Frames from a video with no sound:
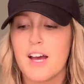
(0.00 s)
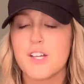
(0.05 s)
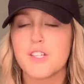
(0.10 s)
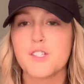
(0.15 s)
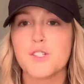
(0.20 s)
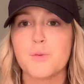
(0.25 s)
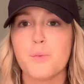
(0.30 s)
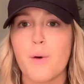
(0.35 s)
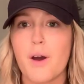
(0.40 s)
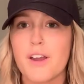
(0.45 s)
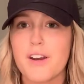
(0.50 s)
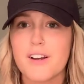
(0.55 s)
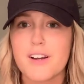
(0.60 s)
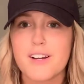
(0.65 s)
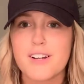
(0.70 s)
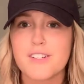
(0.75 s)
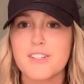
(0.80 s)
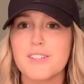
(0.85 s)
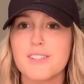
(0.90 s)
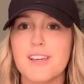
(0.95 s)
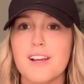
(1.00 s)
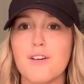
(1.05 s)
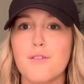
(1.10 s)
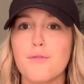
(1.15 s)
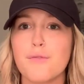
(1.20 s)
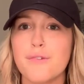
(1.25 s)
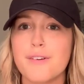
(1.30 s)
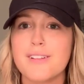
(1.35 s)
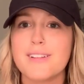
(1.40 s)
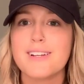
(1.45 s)
sweater, just like a
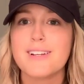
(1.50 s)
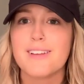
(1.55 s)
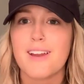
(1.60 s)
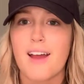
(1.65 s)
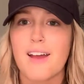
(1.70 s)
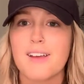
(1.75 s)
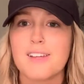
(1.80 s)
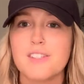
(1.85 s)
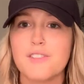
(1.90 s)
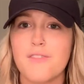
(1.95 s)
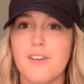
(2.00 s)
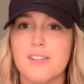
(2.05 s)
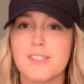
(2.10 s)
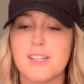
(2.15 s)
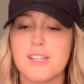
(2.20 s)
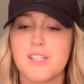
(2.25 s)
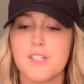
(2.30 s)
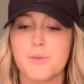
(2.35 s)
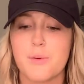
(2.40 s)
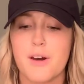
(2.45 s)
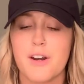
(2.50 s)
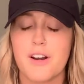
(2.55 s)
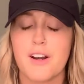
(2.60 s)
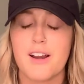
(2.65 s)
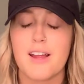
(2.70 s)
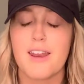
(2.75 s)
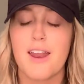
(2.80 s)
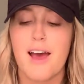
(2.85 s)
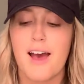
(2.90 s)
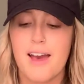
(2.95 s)
really nice fuzzy sweater,
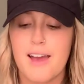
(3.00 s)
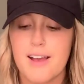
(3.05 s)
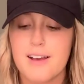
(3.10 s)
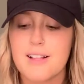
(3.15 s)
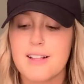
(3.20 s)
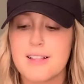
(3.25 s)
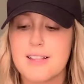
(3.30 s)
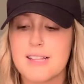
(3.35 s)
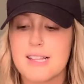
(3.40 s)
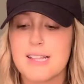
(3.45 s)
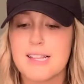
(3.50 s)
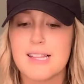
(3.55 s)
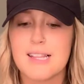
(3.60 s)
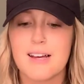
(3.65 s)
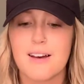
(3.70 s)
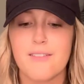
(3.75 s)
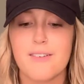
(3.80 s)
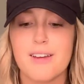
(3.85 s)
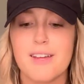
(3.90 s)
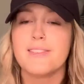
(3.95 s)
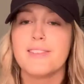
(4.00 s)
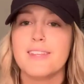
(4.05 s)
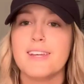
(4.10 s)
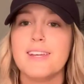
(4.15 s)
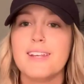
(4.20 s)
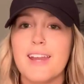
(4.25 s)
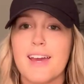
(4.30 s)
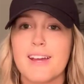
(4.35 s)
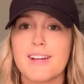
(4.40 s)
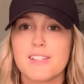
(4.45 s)
and I love it. The
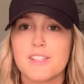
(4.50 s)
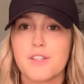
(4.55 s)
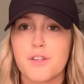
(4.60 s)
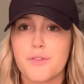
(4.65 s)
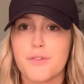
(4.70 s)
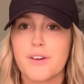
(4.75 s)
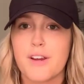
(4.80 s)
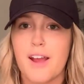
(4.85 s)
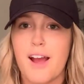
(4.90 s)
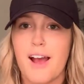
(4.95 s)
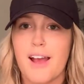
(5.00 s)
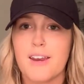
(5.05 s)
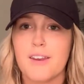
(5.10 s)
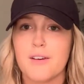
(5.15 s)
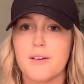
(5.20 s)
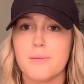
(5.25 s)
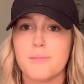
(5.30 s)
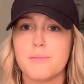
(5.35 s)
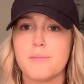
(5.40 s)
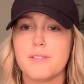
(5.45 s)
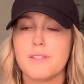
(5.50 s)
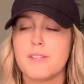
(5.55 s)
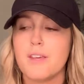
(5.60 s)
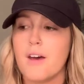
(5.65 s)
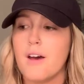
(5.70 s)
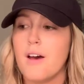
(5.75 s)
next three items,